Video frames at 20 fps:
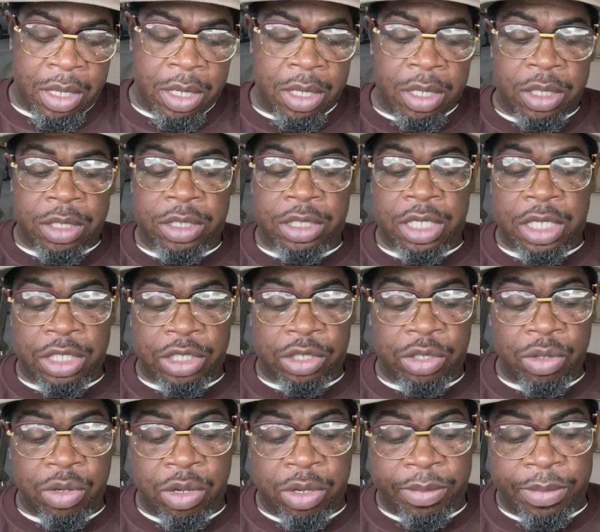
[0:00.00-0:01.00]
let's get
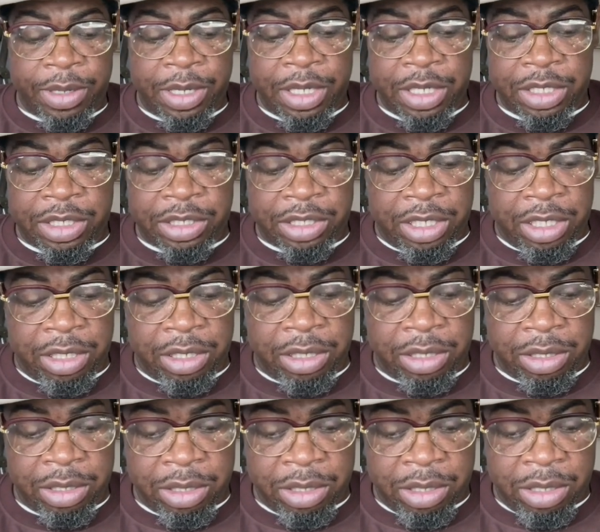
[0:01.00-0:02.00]
to it, man. Let's see
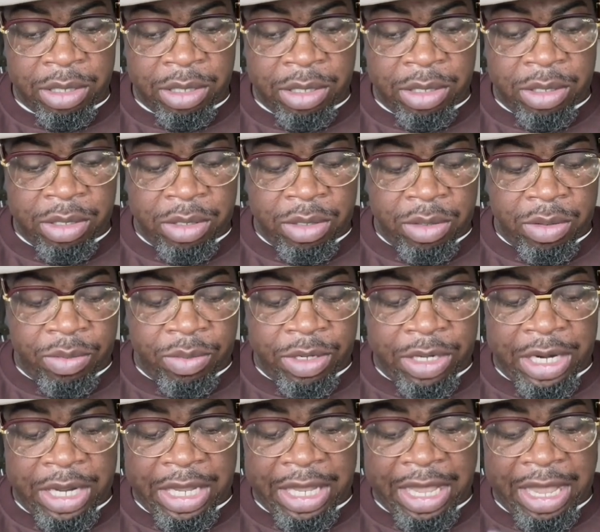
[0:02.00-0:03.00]
what
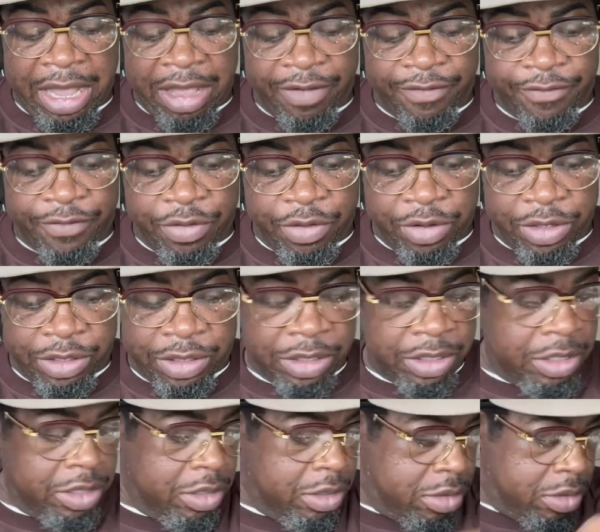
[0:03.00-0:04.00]
they got for us
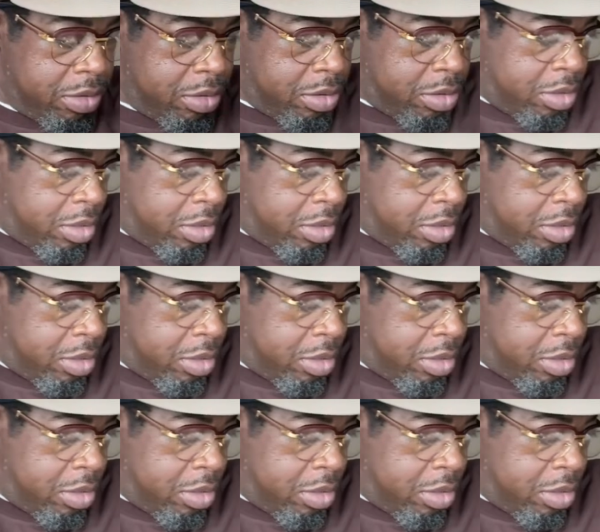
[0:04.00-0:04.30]
in here.